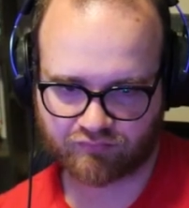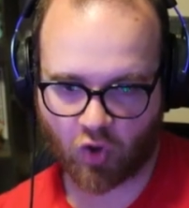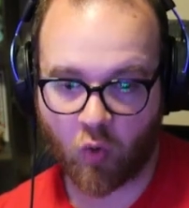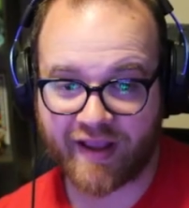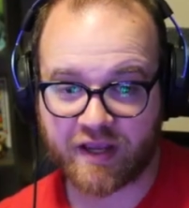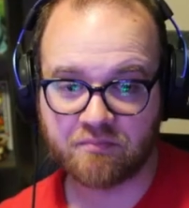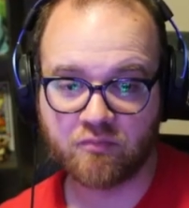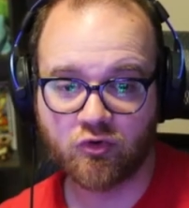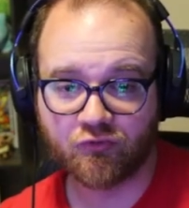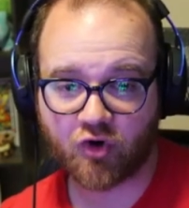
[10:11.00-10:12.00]
Oh, I can
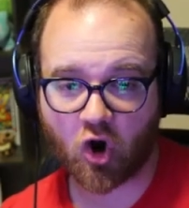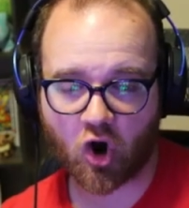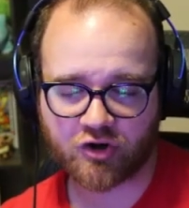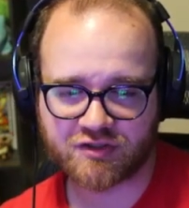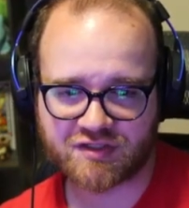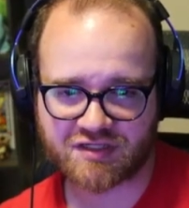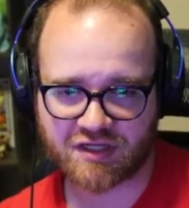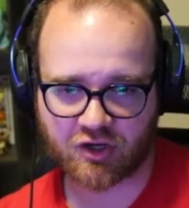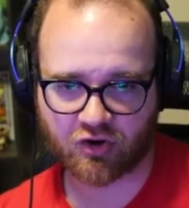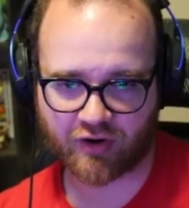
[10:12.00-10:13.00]
move cards to
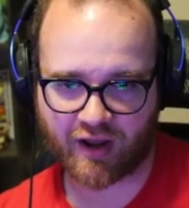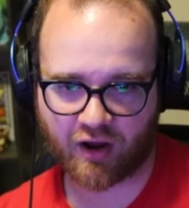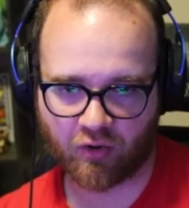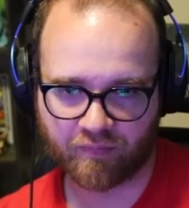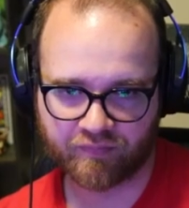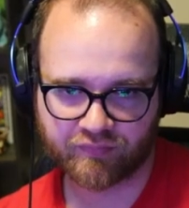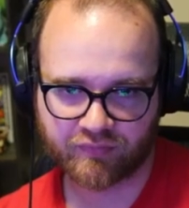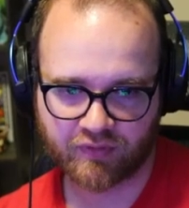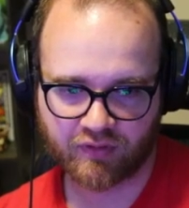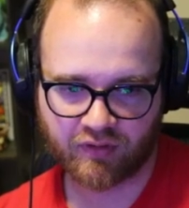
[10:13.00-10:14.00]
here now.
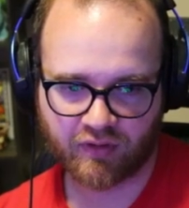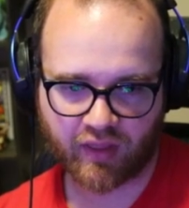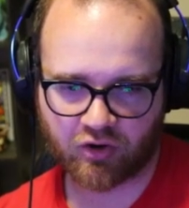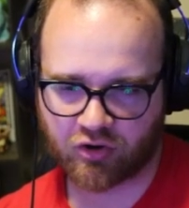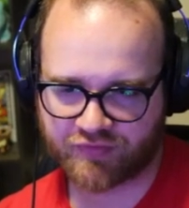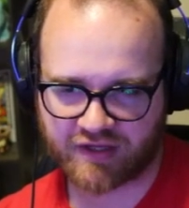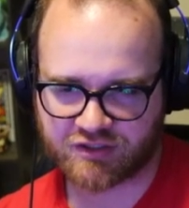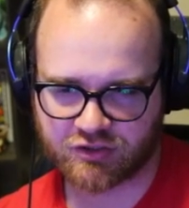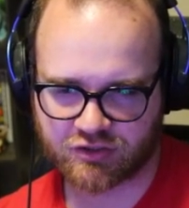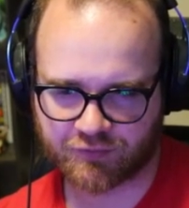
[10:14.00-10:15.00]
I don't know if
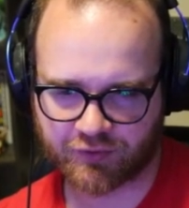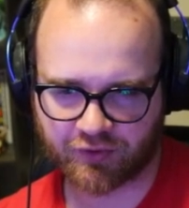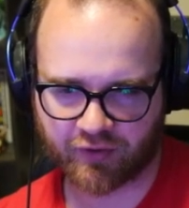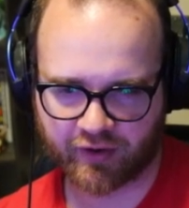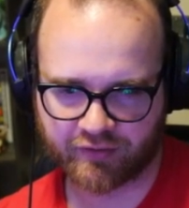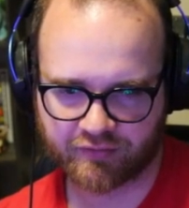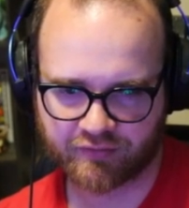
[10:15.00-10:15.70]
that's useful though, right?